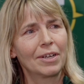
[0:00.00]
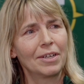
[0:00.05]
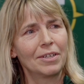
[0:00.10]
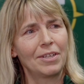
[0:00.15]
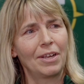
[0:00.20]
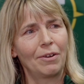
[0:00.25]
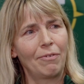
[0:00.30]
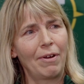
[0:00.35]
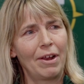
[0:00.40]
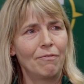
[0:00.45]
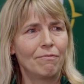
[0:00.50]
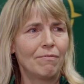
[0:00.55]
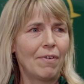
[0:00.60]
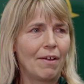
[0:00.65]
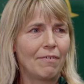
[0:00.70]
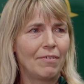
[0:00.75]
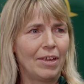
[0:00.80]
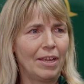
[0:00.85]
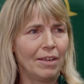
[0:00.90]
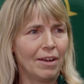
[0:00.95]
because they ran
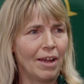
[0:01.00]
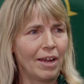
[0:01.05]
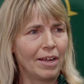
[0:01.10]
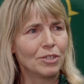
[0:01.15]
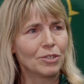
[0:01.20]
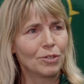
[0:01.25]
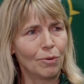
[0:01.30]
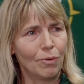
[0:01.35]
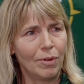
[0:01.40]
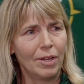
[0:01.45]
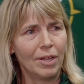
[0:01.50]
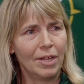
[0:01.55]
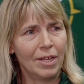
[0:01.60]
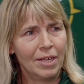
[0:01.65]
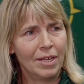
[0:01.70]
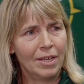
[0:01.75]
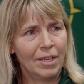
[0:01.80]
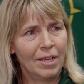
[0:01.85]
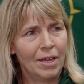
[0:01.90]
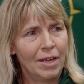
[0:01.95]
5K in high school.
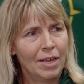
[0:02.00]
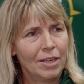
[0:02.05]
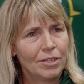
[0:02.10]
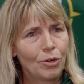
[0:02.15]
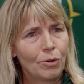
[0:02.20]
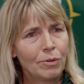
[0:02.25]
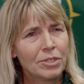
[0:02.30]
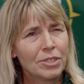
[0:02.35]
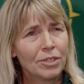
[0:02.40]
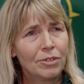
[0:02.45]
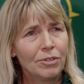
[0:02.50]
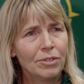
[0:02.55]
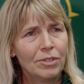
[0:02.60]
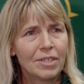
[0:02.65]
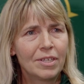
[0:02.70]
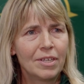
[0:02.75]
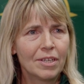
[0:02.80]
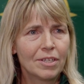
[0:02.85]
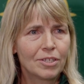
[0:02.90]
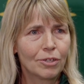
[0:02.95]
So it's a
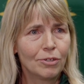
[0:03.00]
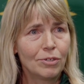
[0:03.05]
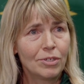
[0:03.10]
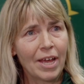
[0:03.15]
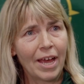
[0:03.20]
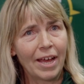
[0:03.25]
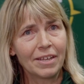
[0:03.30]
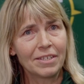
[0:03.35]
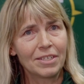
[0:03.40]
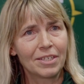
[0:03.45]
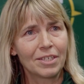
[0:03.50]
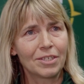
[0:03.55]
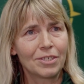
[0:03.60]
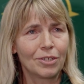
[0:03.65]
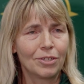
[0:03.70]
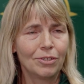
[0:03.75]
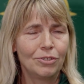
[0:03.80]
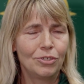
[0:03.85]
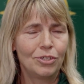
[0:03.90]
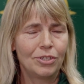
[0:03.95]
good test. It's
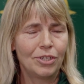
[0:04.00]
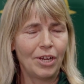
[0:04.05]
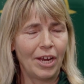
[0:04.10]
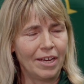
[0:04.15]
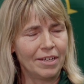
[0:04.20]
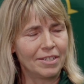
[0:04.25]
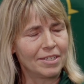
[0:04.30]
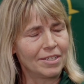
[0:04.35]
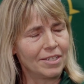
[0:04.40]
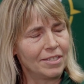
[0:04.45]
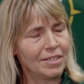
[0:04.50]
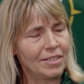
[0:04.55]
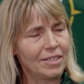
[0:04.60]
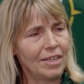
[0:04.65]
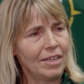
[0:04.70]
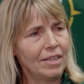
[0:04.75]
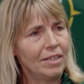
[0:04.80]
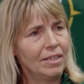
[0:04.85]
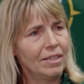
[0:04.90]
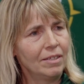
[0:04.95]
a good chance to
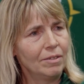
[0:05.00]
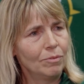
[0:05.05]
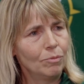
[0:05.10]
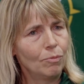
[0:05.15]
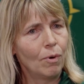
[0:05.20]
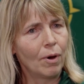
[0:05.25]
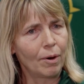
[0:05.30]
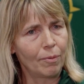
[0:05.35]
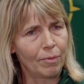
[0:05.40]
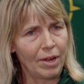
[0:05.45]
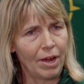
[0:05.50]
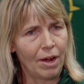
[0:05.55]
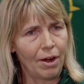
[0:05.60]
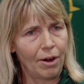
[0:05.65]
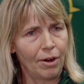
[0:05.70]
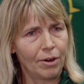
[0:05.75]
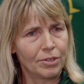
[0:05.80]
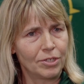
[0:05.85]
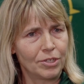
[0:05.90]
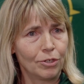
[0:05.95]
see where we
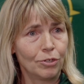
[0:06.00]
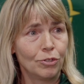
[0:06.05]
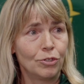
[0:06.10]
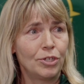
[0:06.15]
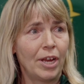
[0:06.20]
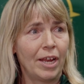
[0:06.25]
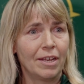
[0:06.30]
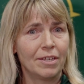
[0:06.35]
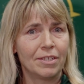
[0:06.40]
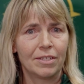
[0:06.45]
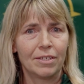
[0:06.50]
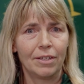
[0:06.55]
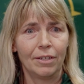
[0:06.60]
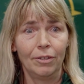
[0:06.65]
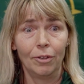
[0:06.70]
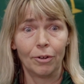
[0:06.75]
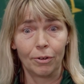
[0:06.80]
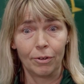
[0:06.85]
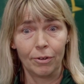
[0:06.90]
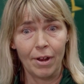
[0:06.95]
are. It's a good chance to
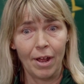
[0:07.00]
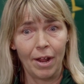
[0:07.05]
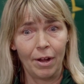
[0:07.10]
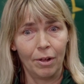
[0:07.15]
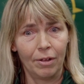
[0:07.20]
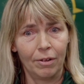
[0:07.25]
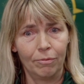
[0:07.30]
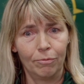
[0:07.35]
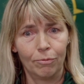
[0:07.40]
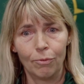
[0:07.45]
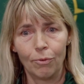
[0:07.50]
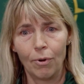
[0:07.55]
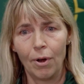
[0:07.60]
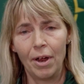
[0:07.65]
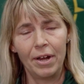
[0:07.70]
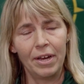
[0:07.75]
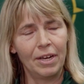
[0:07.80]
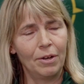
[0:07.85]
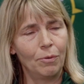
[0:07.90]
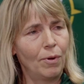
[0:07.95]
learn how to
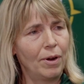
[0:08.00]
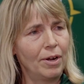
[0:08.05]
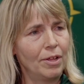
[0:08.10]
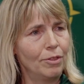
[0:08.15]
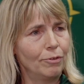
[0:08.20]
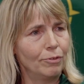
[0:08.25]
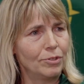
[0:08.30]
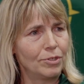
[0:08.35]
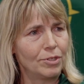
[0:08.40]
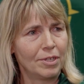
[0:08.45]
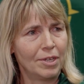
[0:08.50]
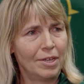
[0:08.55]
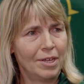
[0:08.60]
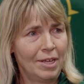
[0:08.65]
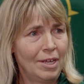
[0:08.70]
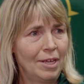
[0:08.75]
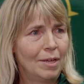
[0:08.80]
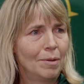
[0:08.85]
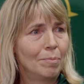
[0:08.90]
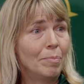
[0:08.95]
run in one of those
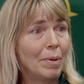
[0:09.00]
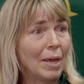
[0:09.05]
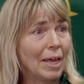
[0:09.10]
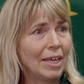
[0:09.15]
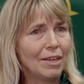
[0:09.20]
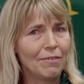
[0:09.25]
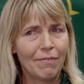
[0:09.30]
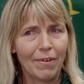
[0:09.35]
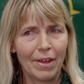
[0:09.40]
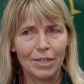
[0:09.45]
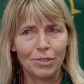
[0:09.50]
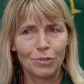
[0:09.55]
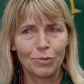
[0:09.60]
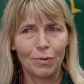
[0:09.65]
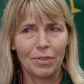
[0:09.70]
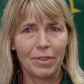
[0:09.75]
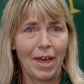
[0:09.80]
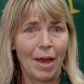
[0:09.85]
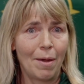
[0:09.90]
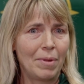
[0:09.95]
big events
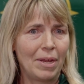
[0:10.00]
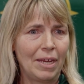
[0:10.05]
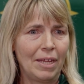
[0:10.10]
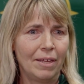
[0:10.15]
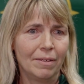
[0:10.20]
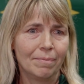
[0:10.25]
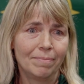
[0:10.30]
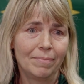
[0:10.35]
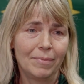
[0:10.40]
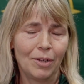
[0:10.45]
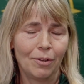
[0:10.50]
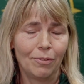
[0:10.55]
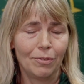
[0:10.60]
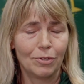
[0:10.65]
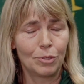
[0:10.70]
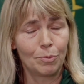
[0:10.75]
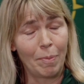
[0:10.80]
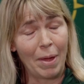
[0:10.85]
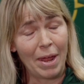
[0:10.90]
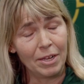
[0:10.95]
with that many. You know,
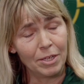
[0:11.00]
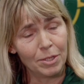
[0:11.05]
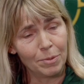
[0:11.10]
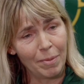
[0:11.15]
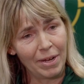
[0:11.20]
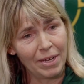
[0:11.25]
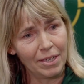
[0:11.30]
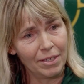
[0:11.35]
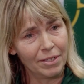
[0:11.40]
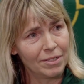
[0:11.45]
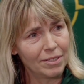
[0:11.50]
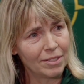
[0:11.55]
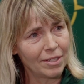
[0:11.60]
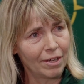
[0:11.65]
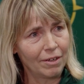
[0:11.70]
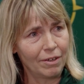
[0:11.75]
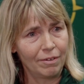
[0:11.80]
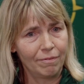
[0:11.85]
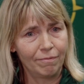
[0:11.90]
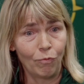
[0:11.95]
there's been as many as
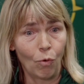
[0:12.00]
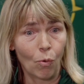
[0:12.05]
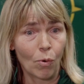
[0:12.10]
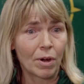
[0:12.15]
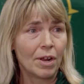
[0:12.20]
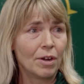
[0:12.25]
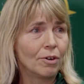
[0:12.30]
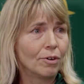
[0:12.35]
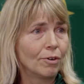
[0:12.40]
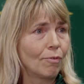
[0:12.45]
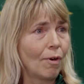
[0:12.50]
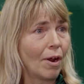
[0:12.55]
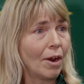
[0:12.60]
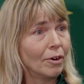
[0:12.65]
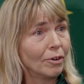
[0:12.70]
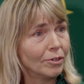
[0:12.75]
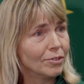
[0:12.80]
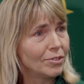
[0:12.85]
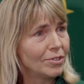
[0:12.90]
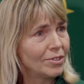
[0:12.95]
400
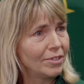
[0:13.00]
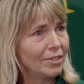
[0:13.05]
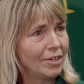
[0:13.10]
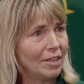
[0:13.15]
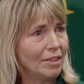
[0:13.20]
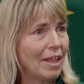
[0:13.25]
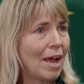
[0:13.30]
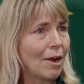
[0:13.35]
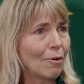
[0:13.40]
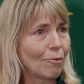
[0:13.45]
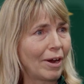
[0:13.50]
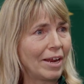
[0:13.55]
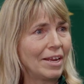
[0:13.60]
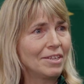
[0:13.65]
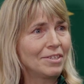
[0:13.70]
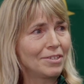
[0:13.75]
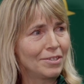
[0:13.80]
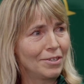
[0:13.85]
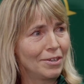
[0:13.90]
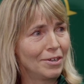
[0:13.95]
runners in that
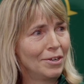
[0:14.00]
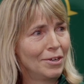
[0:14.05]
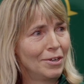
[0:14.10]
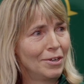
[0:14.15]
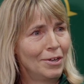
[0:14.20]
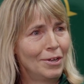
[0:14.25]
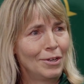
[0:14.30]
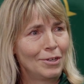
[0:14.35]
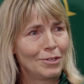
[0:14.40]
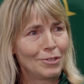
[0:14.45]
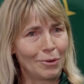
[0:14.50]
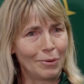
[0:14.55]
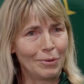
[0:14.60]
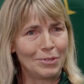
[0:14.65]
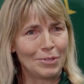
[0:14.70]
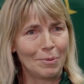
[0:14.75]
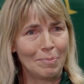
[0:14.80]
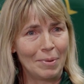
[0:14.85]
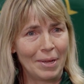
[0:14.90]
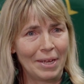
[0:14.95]
race. So
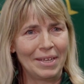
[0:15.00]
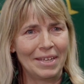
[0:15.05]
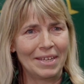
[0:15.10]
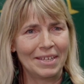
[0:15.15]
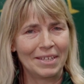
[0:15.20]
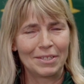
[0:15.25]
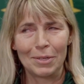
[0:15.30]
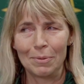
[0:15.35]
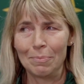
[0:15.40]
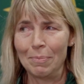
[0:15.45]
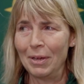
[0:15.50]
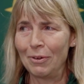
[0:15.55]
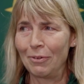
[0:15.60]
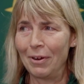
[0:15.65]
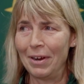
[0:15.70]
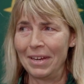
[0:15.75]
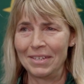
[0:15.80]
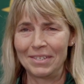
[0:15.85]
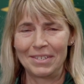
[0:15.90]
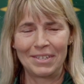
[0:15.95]
it's a big
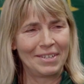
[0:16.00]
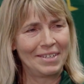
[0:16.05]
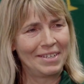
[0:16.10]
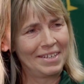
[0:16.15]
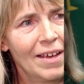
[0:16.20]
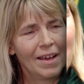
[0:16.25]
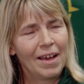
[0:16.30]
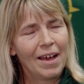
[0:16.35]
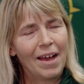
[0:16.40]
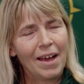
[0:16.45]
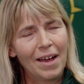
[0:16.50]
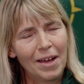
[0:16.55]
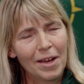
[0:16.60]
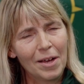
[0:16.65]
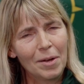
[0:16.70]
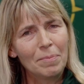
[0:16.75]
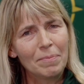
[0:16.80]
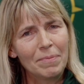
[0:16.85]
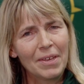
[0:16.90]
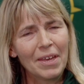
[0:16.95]
race.
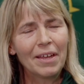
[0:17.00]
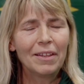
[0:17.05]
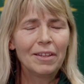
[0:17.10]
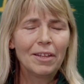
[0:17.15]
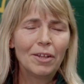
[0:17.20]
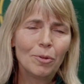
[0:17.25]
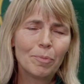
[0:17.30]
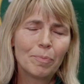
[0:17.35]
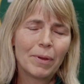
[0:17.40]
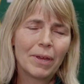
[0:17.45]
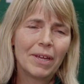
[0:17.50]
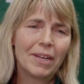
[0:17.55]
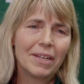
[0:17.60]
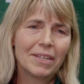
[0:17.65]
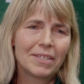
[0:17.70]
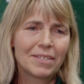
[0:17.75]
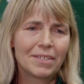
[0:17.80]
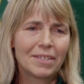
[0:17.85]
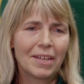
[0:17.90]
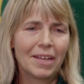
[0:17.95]
A little bit.
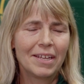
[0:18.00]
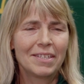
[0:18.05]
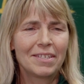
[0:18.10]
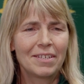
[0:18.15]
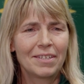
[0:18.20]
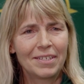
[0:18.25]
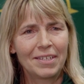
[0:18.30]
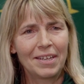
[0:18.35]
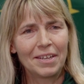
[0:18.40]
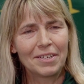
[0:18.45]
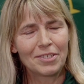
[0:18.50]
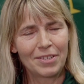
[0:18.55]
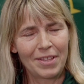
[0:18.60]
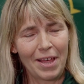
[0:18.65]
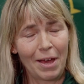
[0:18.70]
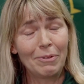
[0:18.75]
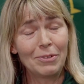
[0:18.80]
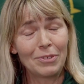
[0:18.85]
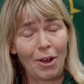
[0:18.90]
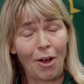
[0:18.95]
It's
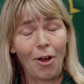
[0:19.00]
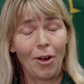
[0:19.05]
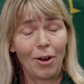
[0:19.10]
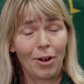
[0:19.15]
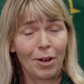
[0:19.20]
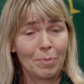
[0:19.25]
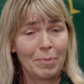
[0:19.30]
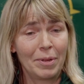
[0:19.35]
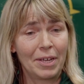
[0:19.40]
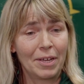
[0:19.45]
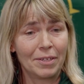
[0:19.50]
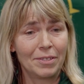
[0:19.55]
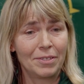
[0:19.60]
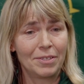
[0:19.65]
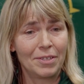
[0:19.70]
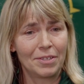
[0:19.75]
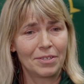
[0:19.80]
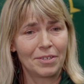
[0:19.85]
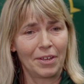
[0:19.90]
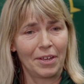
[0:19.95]
that one's hard
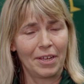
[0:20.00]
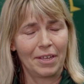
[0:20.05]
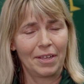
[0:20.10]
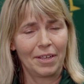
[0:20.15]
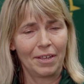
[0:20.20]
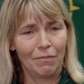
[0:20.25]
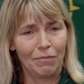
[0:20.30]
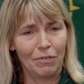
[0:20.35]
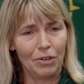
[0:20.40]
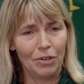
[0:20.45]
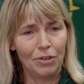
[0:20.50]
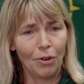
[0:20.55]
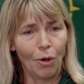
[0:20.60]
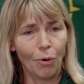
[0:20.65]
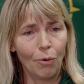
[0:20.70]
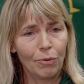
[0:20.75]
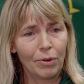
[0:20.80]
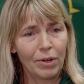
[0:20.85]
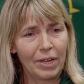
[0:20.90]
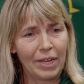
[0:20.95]
because it's like if you
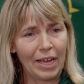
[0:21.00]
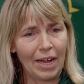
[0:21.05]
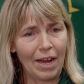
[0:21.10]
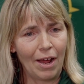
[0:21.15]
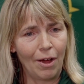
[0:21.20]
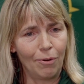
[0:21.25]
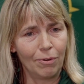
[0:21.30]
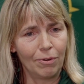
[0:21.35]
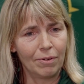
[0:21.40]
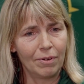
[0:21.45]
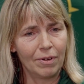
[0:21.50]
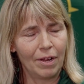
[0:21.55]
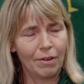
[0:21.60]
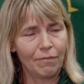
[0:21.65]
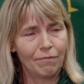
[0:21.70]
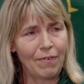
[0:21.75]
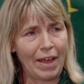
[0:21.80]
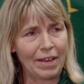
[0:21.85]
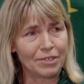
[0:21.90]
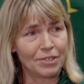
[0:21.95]
don't get out
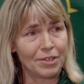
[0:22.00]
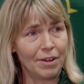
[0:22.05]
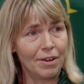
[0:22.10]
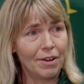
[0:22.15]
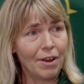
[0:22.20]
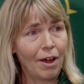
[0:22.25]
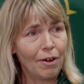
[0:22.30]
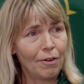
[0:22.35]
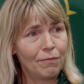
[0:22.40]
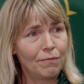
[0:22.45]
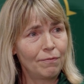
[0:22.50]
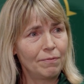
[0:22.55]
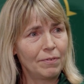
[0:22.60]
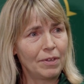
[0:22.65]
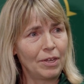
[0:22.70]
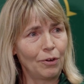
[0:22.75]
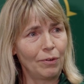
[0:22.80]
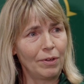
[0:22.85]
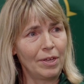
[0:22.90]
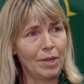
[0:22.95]
fast enough,
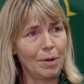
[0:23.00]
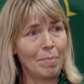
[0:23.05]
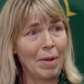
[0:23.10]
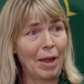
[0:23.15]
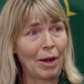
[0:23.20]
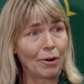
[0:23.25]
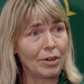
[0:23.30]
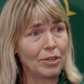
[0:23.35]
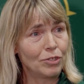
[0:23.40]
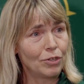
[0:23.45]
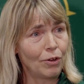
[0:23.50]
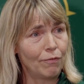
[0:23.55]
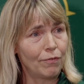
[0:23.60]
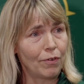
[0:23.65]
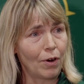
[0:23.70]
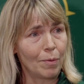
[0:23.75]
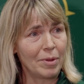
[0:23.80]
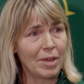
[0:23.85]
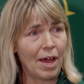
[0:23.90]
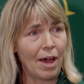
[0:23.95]
you know, you get buried so
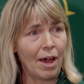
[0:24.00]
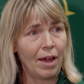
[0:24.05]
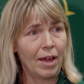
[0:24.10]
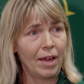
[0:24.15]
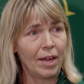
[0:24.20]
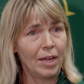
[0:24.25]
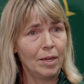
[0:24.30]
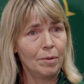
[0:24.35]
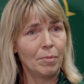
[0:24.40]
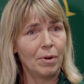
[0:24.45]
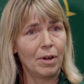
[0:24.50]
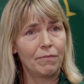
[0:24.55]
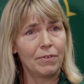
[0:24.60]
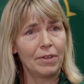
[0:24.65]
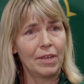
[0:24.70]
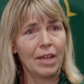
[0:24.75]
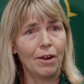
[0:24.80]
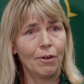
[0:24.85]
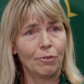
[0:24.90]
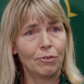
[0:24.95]
far behind, but if
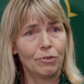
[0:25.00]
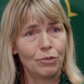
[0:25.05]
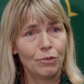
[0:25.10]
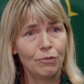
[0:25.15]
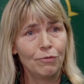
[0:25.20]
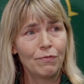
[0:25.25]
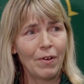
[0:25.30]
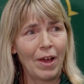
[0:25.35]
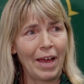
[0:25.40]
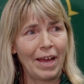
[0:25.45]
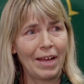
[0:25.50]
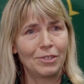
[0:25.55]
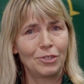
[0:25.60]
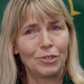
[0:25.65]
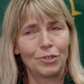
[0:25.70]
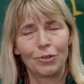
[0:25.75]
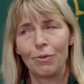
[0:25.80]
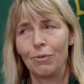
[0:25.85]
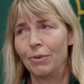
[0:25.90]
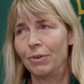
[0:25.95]
you get out too
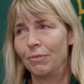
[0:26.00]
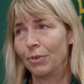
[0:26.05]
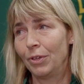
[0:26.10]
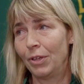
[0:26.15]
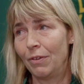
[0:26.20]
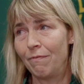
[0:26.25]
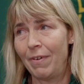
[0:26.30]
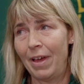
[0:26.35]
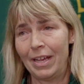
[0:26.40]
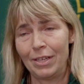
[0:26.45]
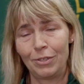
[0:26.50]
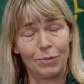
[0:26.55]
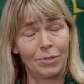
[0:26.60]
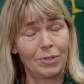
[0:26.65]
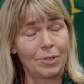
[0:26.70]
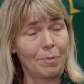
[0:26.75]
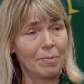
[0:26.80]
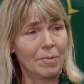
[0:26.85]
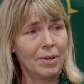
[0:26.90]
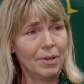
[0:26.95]
fast, you're going really fast with
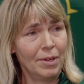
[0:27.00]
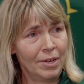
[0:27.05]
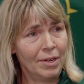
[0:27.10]
some